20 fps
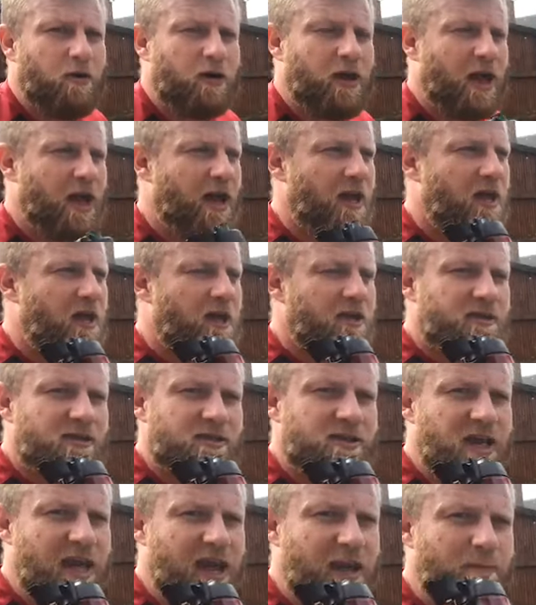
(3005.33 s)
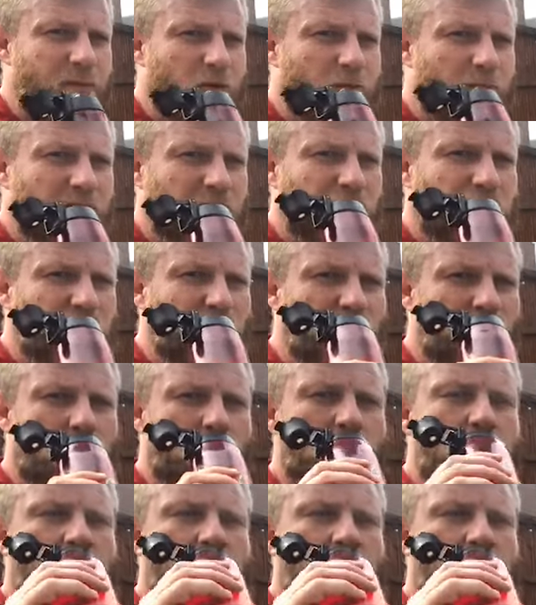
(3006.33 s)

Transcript: okay? This is game number two.